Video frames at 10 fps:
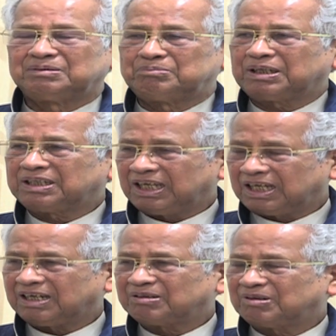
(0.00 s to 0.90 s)
But there
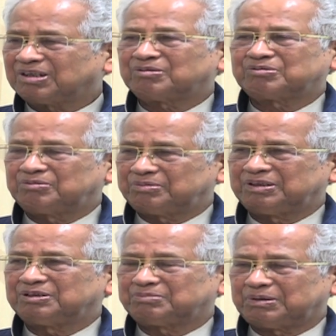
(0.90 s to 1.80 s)
are one or two
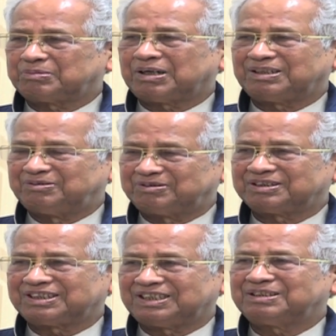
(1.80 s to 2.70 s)
newspaper, I don't
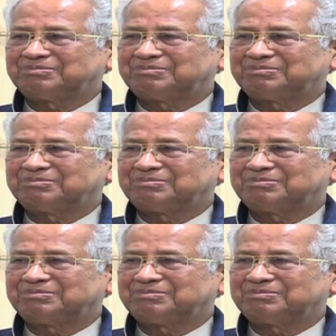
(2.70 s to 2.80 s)
say,